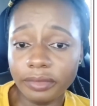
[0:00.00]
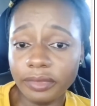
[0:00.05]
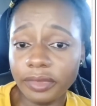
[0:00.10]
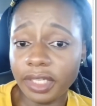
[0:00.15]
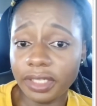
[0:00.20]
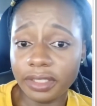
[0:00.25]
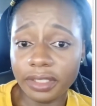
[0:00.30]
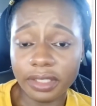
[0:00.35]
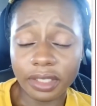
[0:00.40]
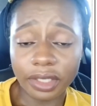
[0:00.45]

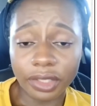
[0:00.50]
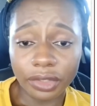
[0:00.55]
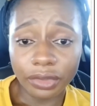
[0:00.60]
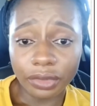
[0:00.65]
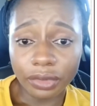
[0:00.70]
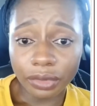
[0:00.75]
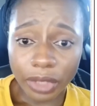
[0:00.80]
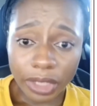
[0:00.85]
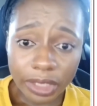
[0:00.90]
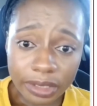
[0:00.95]
They did a
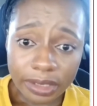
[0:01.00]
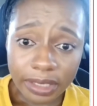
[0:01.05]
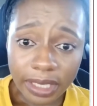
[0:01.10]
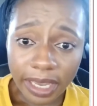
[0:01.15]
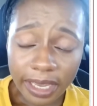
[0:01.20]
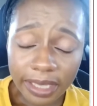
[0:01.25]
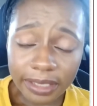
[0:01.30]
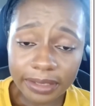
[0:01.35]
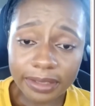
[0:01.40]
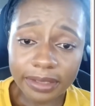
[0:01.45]
urine
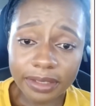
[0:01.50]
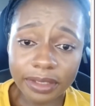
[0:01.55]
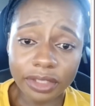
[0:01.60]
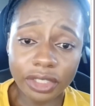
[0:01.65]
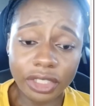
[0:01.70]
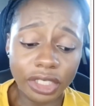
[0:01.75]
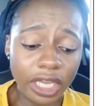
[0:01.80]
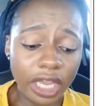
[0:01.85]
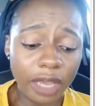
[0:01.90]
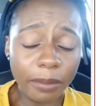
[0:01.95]
test.
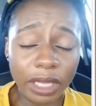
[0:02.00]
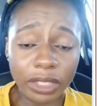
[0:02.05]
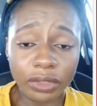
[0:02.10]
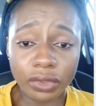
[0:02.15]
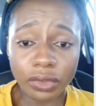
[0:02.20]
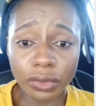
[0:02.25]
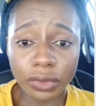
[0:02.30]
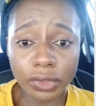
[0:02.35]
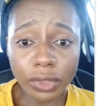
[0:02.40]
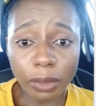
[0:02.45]
She came and
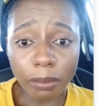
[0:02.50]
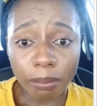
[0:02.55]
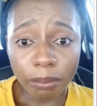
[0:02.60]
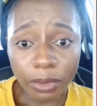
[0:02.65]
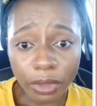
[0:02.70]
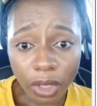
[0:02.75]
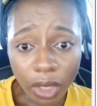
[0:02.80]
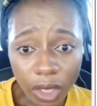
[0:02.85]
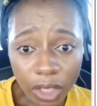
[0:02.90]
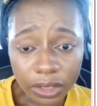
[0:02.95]
took some
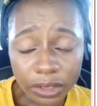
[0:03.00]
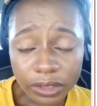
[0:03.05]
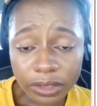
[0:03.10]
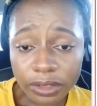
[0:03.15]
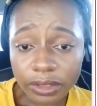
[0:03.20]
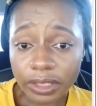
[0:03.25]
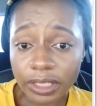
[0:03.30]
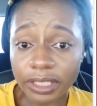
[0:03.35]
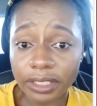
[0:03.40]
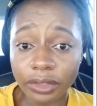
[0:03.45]
blood.
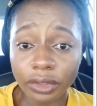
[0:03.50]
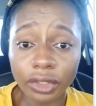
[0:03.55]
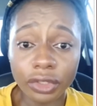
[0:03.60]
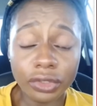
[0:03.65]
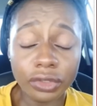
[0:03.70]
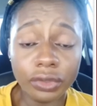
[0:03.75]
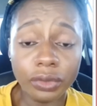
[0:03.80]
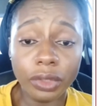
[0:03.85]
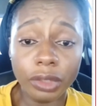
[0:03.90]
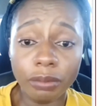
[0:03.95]
They're going
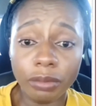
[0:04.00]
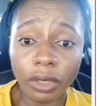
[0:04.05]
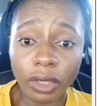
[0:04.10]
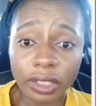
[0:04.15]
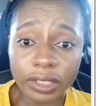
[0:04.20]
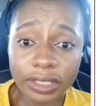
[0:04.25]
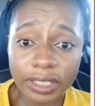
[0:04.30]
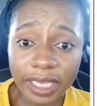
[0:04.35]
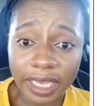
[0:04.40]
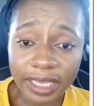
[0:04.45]
to do a
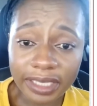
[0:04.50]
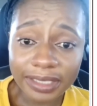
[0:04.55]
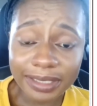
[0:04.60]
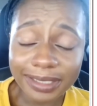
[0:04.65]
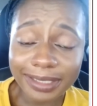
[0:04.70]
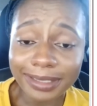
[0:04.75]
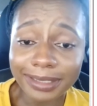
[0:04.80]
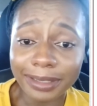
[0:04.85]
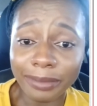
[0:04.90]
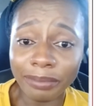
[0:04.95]
blood
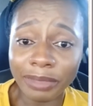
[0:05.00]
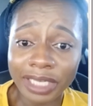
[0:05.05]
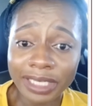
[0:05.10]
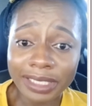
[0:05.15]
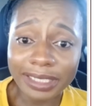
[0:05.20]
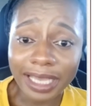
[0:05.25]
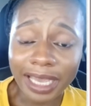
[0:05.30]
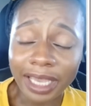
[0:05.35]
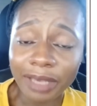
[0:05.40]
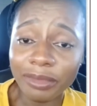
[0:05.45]
test. In the
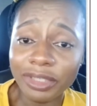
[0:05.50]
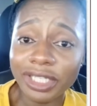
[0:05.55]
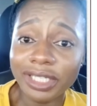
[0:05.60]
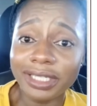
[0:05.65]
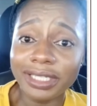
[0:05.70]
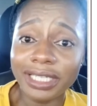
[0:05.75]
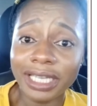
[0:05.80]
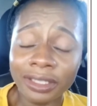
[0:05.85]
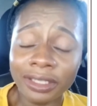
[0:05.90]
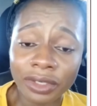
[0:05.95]
meantime, she
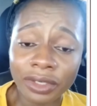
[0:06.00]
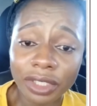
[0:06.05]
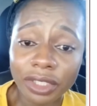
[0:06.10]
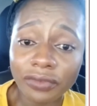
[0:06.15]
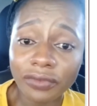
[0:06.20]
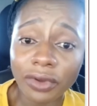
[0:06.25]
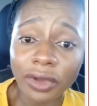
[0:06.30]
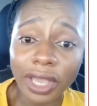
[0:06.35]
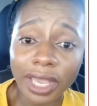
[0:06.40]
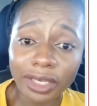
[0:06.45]
sent us
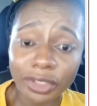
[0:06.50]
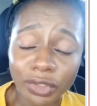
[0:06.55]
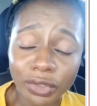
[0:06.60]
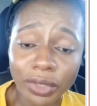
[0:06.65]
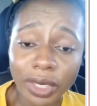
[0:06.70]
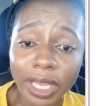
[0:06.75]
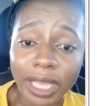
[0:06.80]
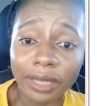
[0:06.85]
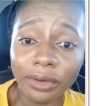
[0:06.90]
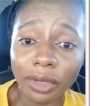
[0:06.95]
for
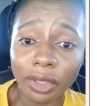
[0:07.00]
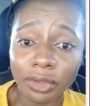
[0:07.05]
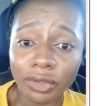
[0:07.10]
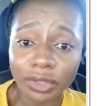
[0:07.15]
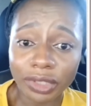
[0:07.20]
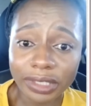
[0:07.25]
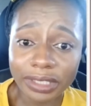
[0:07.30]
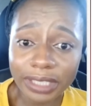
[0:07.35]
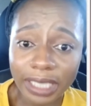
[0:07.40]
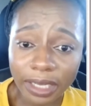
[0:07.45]
x-ray and
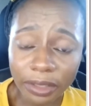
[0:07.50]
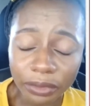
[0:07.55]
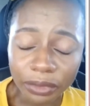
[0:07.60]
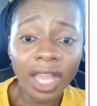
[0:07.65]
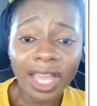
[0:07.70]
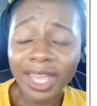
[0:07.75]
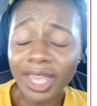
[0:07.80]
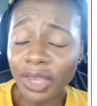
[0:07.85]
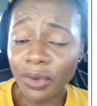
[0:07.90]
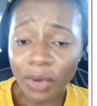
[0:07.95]

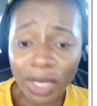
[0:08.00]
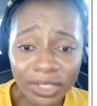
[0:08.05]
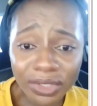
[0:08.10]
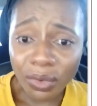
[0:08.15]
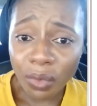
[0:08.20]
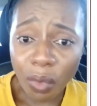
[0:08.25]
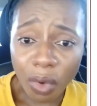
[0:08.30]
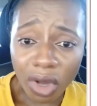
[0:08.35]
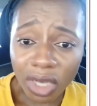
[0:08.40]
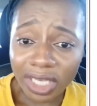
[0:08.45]
ultrasound. He
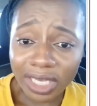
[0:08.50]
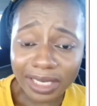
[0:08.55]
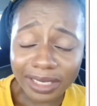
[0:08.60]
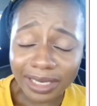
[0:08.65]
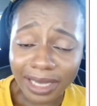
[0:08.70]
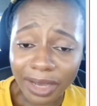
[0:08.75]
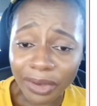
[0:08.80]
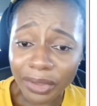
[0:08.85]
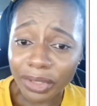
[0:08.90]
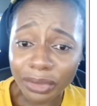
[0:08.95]
wasn't walking
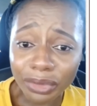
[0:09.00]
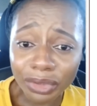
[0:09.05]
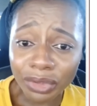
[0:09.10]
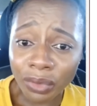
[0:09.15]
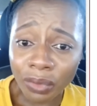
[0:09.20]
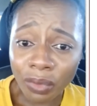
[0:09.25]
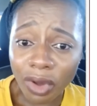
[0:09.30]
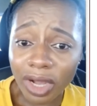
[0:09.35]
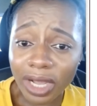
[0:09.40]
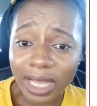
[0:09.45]
now. He
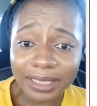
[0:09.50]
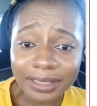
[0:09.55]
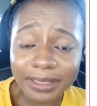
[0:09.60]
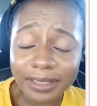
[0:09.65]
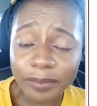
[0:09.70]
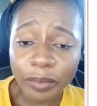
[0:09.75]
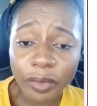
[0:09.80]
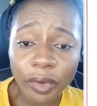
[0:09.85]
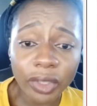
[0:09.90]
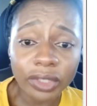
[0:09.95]
couldn't walk at
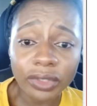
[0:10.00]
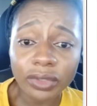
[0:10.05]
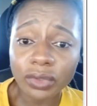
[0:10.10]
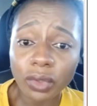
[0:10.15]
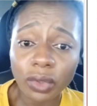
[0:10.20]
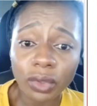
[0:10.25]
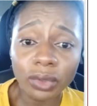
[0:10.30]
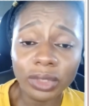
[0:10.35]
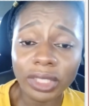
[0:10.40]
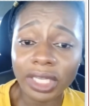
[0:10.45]
this point,
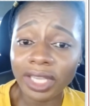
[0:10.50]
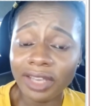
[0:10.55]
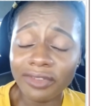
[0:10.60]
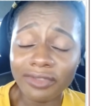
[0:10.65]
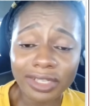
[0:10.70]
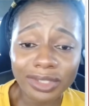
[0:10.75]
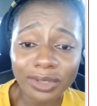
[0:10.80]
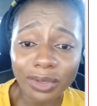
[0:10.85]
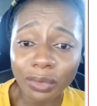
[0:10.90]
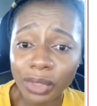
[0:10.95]
so they gave
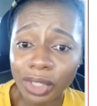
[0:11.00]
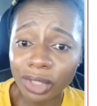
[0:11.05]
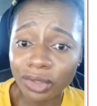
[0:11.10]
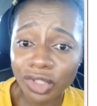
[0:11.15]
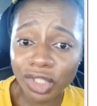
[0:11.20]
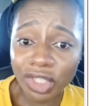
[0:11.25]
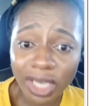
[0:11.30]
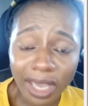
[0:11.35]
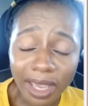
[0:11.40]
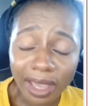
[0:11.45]
us a
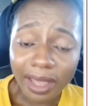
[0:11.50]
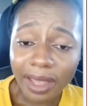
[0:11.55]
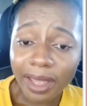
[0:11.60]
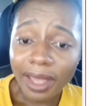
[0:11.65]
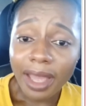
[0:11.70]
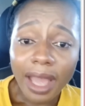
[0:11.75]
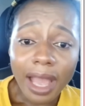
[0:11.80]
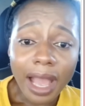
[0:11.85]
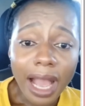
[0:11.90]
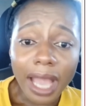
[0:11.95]
wheelchair.
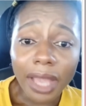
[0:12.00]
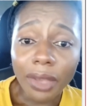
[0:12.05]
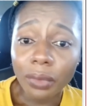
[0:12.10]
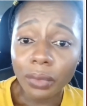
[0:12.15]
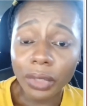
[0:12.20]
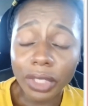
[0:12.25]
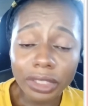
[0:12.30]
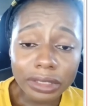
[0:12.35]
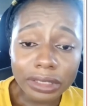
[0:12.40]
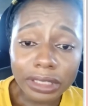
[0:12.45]
I
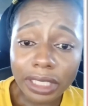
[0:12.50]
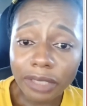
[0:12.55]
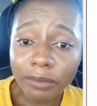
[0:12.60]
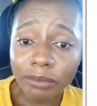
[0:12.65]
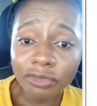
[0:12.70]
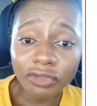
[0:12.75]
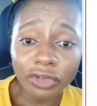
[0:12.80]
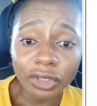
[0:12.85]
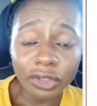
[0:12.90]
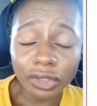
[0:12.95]
wheeled
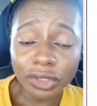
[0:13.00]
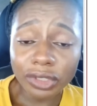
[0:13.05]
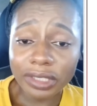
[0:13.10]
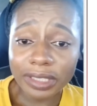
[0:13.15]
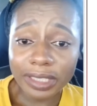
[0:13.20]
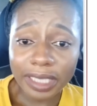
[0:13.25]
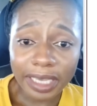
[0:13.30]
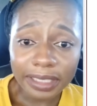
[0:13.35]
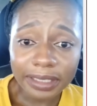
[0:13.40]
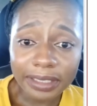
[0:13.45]
him for those
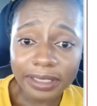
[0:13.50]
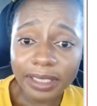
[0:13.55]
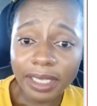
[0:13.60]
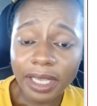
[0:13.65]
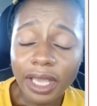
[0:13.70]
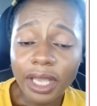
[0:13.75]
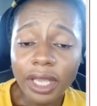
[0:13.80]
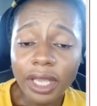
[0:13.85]
tests.